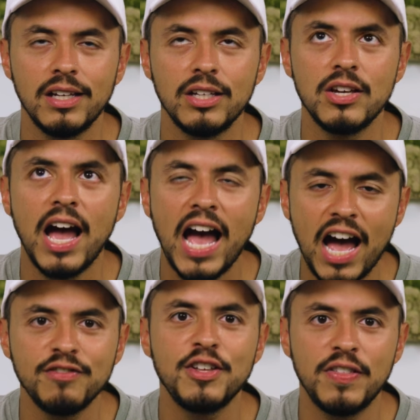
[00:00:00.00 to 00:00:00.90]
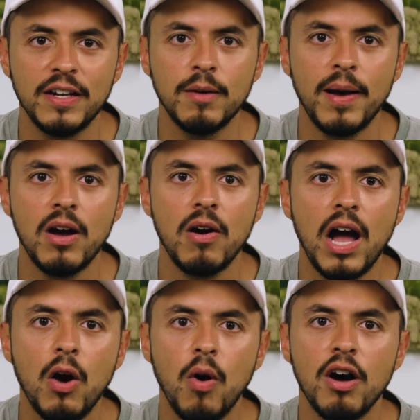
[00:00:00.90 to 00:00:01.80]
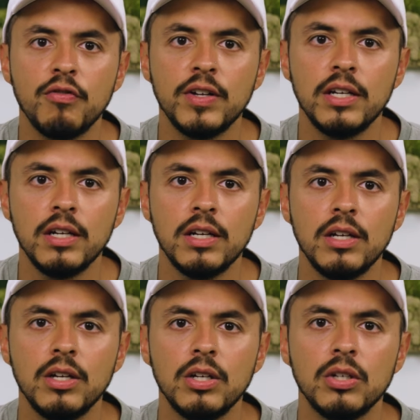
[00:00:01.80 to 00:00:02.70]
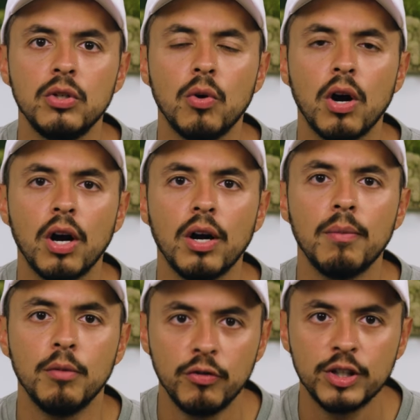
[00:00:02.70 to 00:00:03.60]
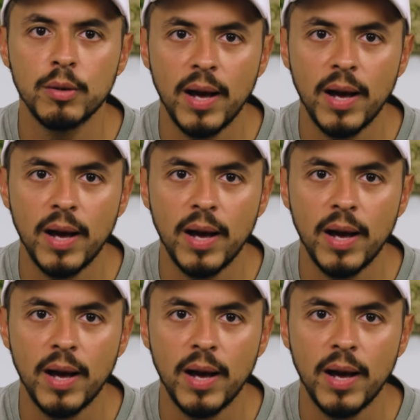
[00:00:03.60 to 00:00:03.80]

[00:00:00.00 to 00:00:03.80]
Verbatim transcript: you have to think about how often you are moving your